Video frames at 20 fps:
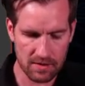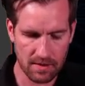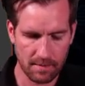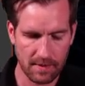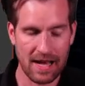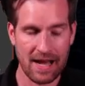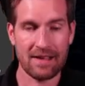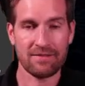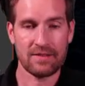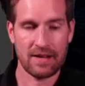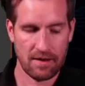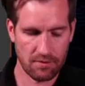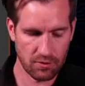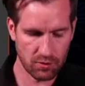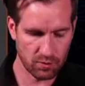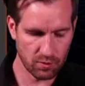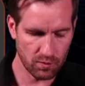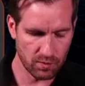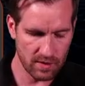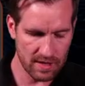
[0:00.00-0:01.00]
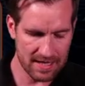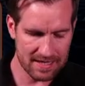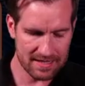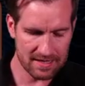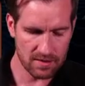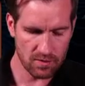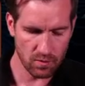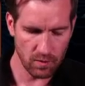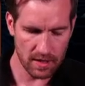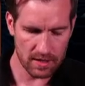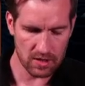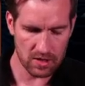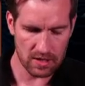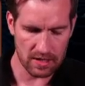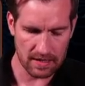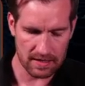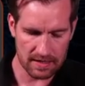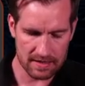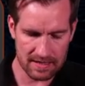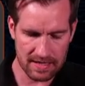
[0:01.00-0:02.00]
So I'm going to have 3
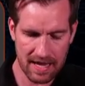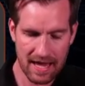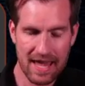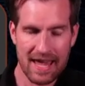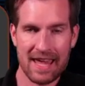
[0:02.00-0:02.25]
switches